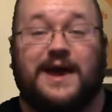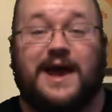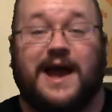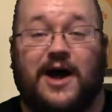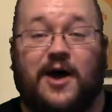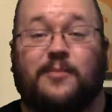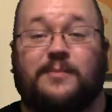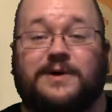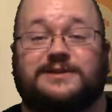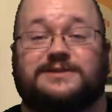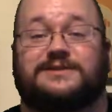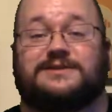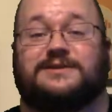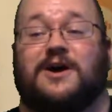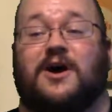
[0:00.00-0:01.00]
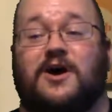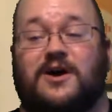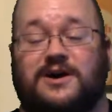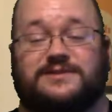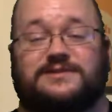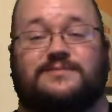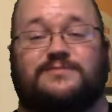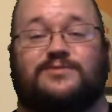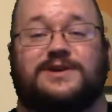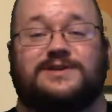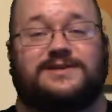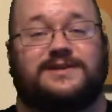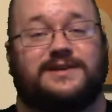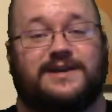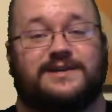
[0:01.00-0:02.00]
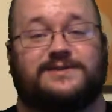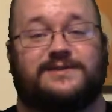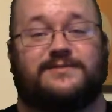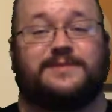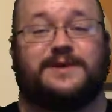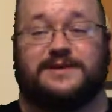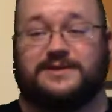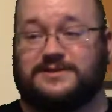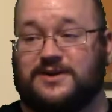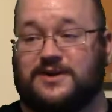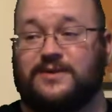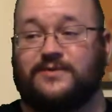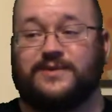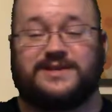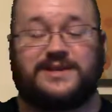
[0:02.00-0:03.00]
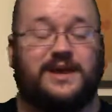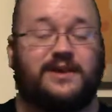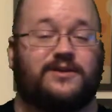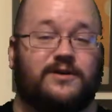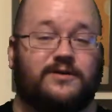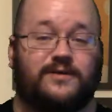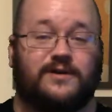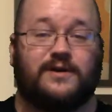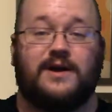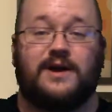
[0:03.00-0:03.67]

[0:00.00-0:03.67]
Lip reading: how much awesome wrestling has there been, starting with TakeOver.